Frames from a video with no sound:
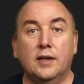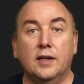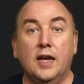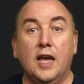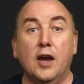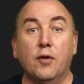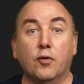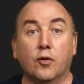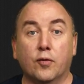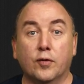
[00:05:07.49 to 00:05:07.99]

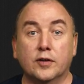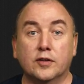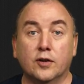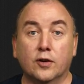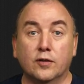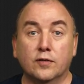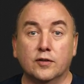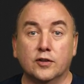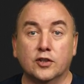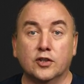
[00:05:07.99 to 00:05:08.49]
And we
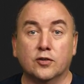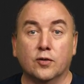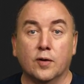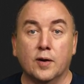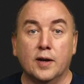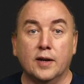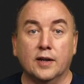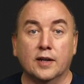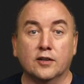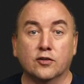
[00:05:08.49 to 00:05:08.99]
return the
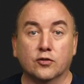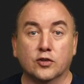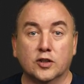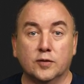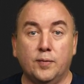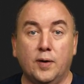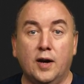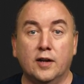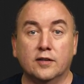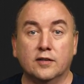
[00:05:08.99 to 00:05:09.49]
string as a
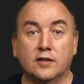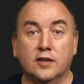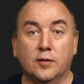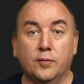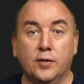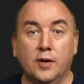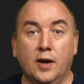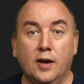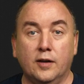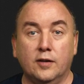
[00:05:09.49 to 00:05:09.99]
response to the
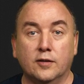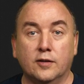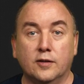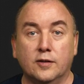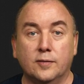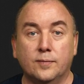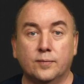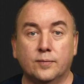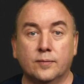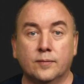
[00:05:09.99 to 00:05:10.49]
API
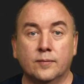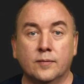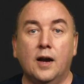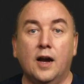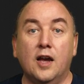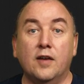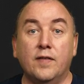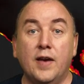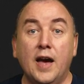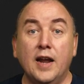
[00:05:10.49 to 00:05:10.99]
call.
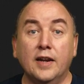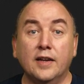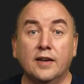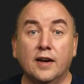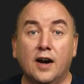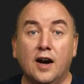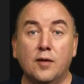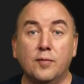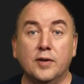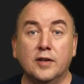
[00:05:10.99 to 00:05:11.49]
I have added
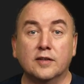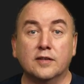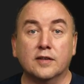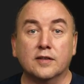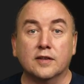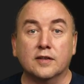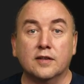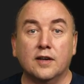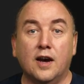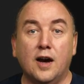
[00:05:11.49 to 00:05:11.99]
comments at
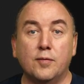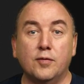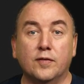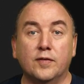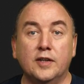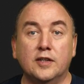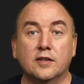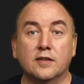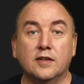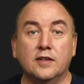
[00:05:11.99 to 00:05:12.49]
the top of
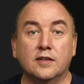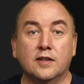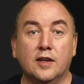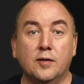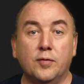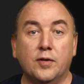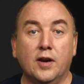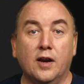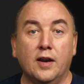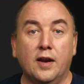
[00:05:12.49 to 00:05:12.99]
each of these
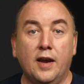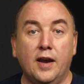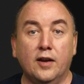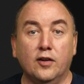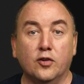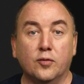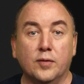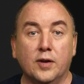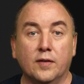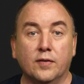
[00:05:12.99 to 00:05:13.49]
API
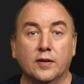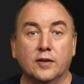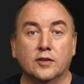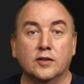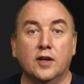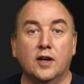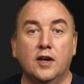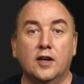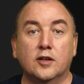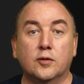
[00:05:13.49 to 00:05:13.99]
handler
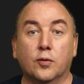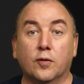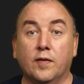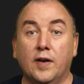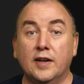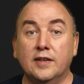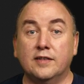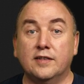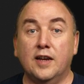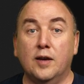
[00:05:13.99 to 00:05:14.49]
methods to
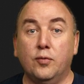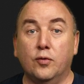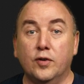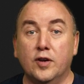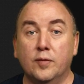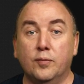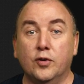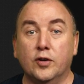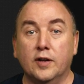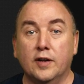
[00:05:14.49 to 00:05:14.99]
provide sample
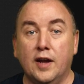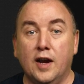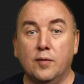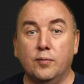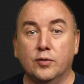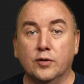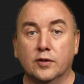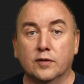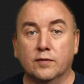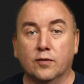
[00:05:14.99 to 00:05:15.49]
input and
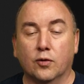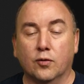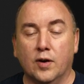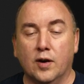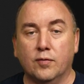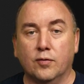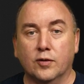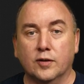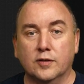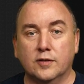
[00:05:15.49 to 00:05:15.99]
output for
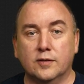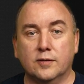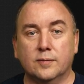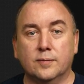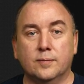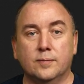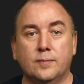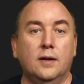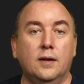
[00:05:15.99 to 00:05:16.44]
reference.